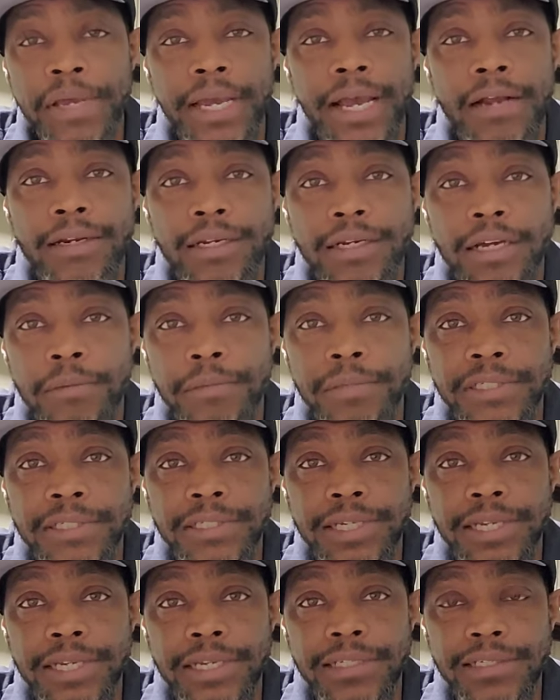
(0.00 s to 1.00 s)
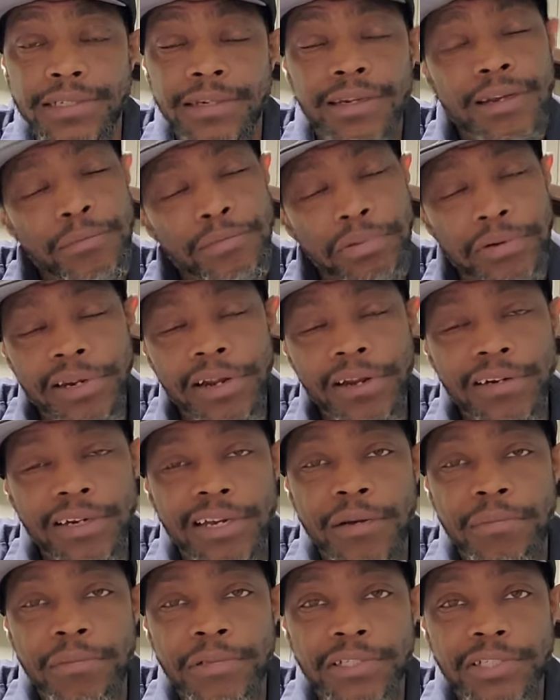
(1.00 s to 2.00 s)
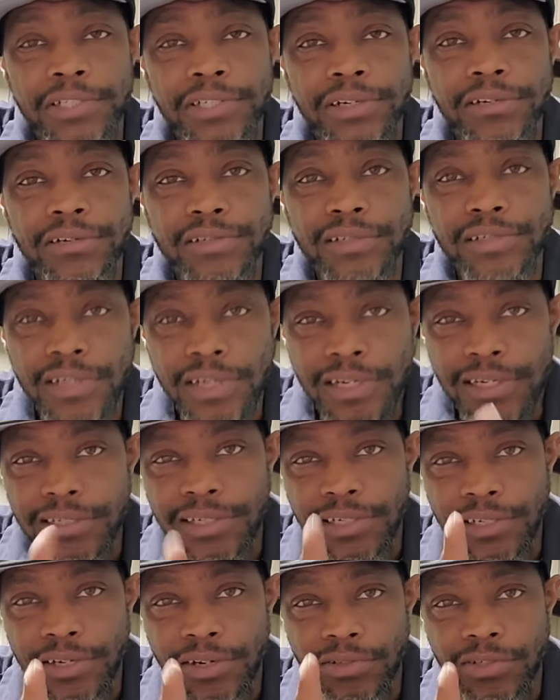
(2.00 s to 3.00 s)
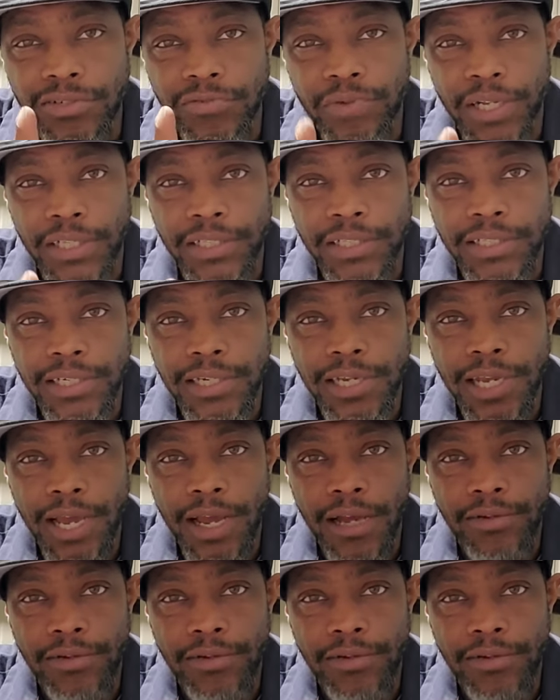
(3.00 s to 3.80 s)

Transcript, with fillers: pick out a couple of sticks, print out a couple of shirts, send those directly to your